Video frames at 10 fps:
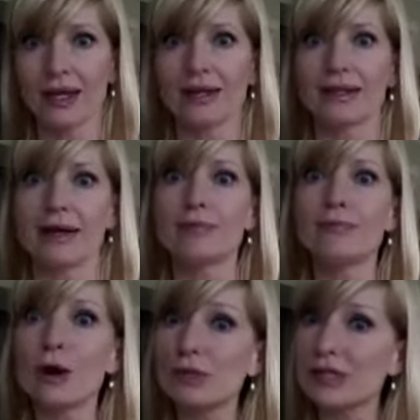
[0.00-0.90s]
Now,
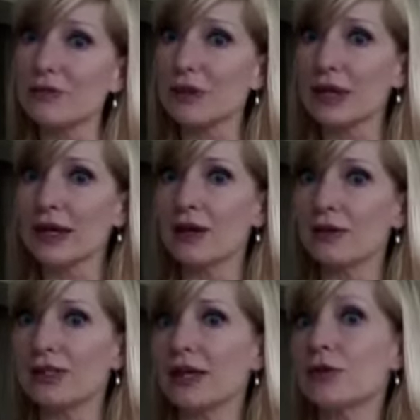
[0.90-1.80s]
most of the
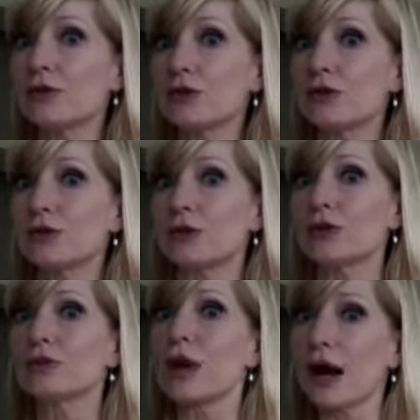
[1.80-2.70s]
videos that you do,
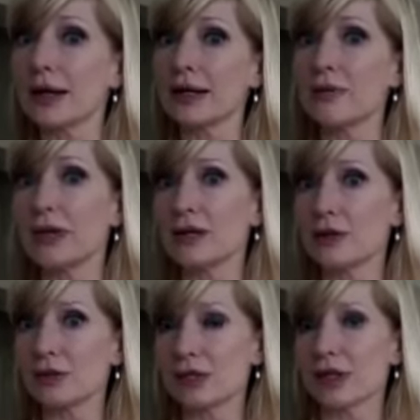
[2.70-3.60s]
you're not going to be
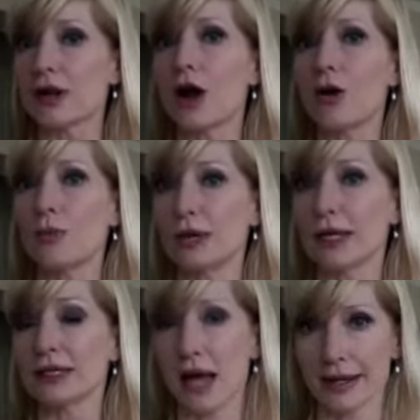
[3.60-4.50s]
using an
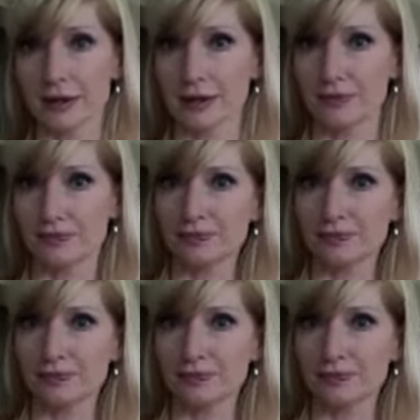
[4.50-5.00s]
opening title